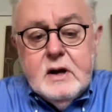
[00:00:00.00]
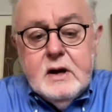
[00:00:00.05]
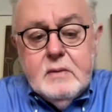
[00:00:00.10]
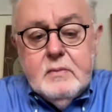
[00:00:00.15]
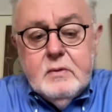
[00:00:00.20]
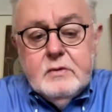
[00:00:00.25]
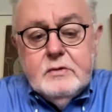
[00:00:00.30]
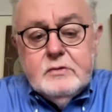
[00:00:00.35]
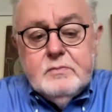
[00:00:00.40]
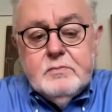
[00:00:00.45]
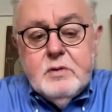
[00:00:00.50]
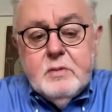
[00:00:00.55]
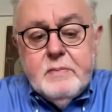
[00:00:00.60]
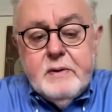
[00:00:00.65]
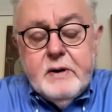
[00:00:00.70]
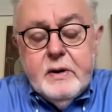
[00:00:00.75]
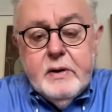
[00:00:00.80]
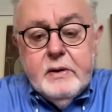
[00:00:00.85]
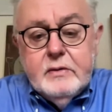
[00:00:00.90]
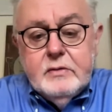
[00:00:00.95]
I was
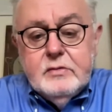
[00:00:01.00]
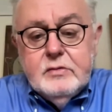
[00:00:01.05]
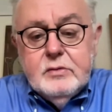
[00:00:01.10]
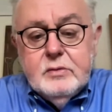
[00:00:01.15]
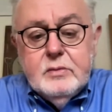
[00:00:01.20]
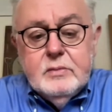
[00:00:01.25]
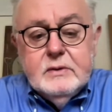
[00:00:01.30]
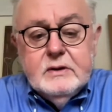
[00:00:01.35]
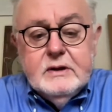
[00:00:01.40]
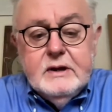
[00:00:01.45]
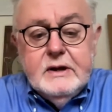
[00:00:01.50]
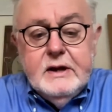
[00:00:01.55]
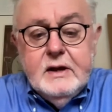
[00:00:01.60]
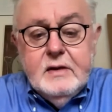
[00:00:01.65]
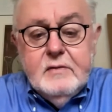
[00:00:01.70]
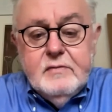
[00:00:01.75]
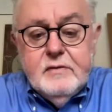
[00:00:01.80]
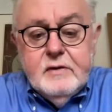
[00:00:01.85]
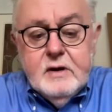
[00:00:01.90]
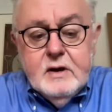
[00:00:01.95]
preparing to
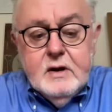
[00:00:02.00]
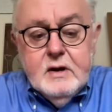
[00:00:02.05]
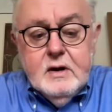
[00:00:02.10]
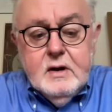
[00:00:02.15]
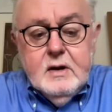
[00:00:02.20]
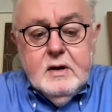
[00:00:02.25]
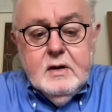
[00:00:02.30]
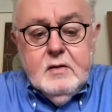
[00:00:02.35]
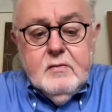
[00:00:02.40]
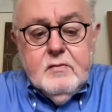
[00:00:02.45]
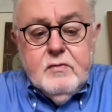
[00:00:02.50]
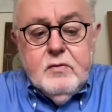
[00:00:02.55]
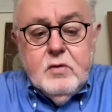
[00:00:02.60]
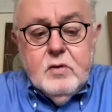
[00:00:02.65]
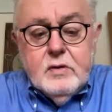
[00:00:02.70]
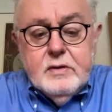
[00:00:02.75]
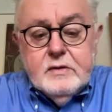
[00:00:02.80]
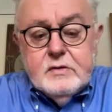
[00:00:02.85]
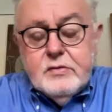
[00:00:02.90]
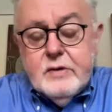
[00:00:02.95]
leave
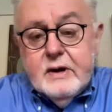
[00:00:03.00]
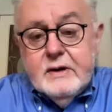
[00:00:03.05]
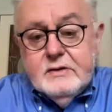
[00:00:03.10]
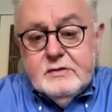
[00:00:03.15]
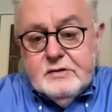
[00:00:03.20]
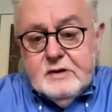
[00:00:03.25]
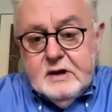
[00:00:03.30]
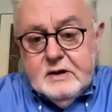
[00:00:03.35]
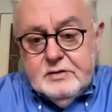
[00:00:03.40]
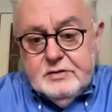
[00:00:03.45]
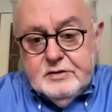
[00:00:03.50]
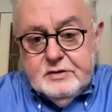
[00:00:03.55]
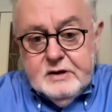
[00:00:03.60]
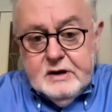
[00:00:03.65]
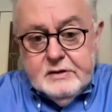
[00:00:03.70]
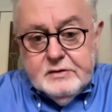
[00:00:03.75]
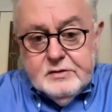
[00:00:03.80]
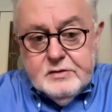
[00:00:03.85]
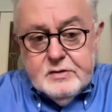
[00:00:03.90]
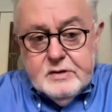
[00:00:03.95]
for the train station
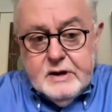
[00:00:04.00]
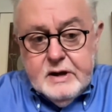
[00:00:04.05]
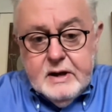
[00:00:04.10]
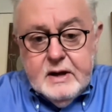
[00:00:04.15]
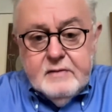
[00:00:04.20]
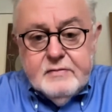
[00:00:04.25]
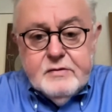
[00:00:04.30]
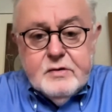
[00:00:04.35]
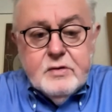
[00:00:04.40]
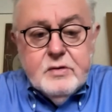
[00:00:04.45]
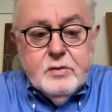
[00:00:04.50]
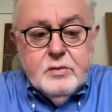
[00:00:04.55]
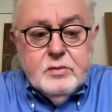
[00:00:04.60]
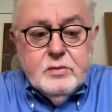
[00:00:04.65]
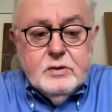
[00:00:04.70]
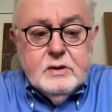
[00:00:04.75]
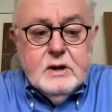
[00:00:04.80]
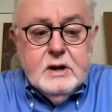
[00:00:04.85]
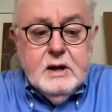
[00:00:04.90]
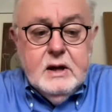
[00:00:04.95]
yesterday
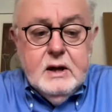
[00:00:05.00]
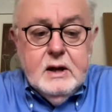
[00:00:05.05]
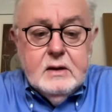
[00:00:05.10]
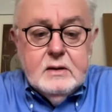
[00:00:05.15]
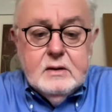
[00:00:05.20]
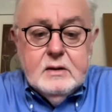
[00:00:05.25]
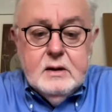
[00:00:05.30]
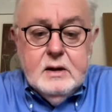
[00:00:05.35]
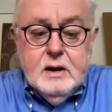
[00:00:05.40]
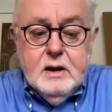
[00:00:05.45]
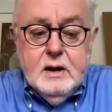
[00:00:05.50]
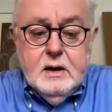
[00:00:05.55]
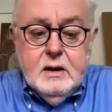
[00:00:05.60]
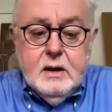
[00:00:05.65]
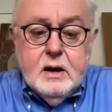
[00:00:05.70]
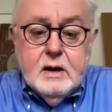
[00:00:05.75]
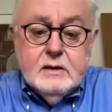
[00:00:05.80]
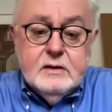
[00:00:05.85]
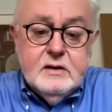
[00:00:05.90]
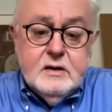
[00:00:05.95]
afternoon, and
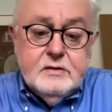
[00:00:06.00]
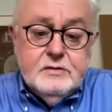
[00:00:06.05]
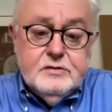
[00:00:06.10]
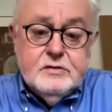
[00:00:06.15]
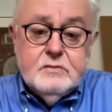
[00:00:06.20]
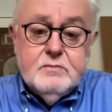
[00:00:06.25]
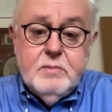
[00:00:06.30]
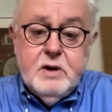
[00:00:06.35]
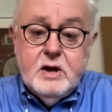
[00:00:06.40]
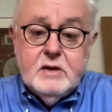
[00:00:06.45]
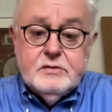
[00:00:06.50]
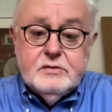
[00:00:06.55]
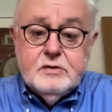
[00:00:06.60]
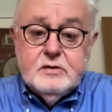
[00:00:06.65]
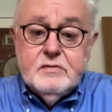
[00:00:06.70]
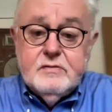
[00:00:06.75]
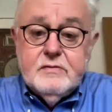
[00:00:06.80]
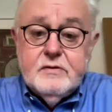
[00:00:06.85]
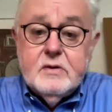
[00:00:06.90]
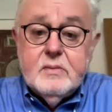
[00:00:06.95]
I tested
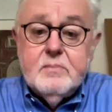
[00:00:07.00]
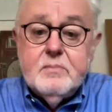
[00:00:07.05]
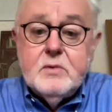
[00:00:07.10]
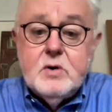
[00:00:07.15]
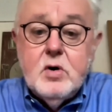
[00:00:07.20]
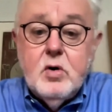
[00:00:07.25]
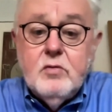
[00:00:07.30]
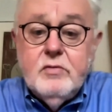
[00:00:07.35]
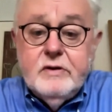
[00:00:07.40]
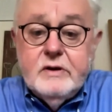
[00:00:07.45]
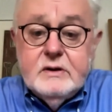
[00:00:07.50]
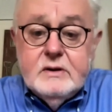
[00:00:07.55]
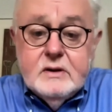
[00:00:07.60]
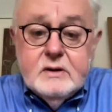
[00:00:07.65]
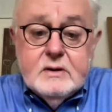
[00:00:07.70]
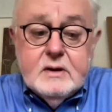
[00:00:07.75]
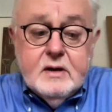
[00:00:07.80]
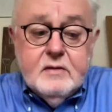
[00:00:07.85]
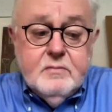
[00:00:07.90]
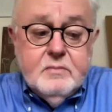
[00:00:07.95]
positive for COVID,
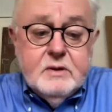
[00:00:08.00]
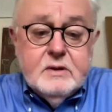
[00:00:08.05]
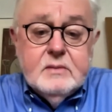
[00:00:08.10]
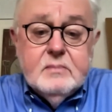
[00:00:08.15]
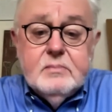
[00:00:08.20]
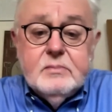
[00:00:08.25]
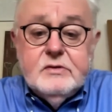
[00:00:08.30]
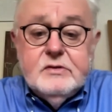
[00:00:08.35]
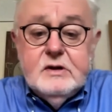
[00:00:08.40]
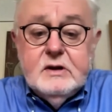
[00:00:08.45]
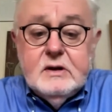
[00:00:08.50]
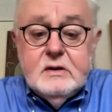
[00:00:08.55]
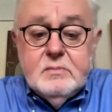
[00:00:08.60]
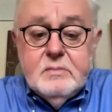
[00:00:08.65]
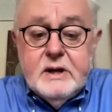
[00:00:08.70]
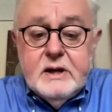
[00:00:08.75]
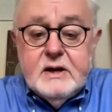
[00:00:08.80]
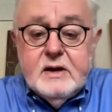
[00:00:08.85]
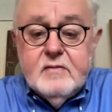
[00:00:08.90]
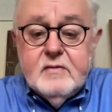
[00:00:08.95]
and I've been sick in
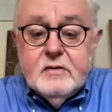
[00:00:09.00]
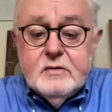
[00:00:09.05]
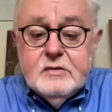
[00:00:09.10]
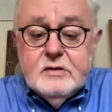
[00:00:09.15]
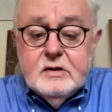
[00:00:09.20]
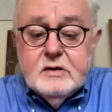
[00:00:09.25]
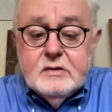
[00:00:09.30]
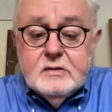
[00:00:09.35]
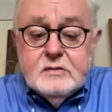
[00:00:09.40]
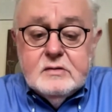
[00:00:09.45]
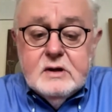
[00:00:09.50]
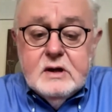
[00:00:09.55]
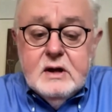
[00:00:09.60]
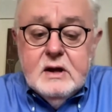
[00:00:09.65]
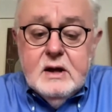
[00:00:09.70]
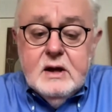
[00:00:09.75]
bed ever since.